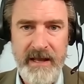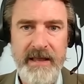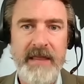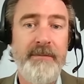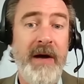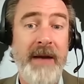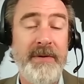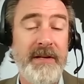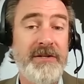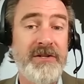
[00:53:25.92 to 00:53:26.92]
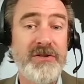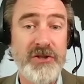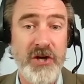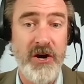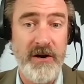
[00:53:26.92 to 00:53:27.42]
that the population
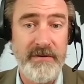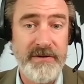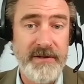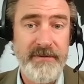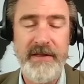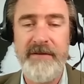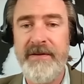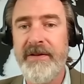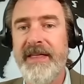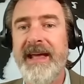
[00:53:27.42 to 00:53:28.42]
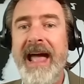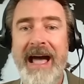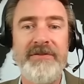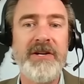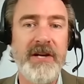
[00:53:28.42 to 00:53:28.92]
starves, that they feel that they
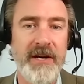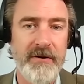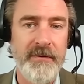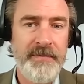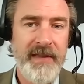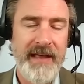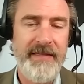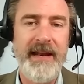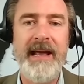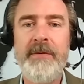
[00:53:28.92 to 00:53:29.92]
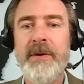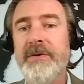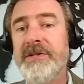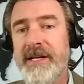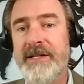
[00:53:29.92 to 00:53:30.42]
have to go, and that anyone who
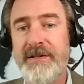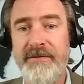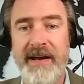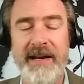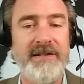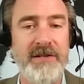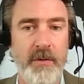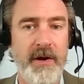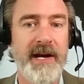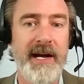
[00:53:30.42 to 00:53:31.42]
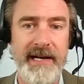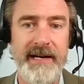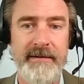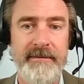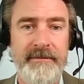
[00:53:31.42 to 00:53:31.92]
stays to fight has nowhere to
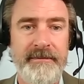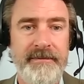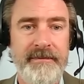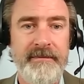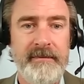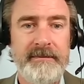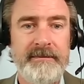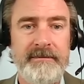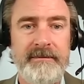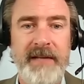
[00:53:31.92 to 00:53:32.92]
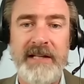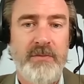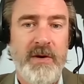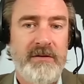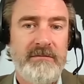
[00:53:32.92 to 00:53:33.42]
hide.
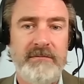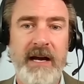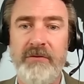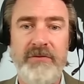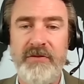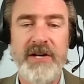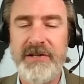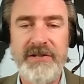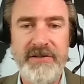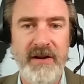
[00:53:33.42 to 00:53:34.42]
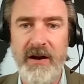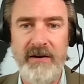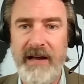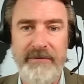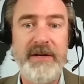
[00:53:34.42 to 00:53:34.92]
That's what how the Russians
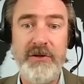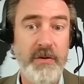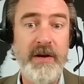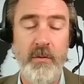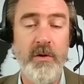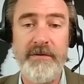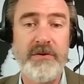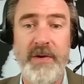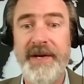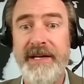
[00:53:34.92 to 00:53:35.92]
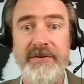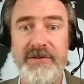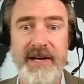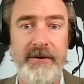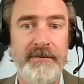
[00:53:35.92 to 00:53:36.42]
have been doing war for twenty
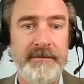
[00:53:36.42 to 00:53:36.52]
years now.